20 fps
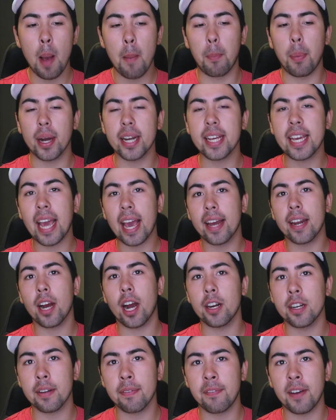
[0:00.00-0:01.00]
But again,
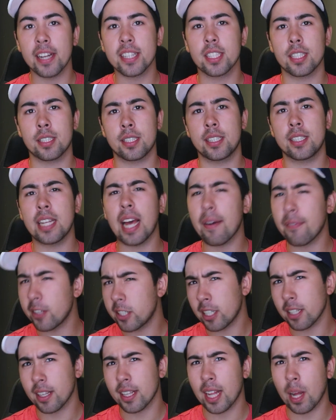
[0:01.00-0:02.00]
our defense is definitely
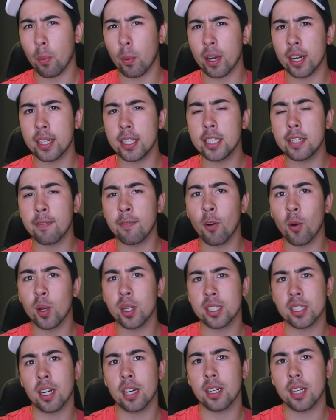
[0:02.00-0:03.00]
something that we're going to need to
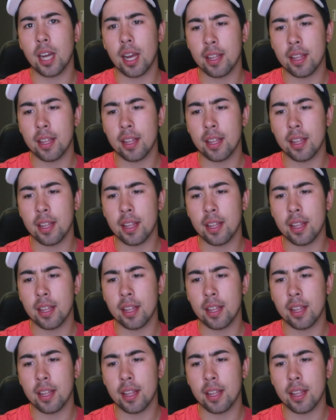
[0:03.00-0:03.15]
focus on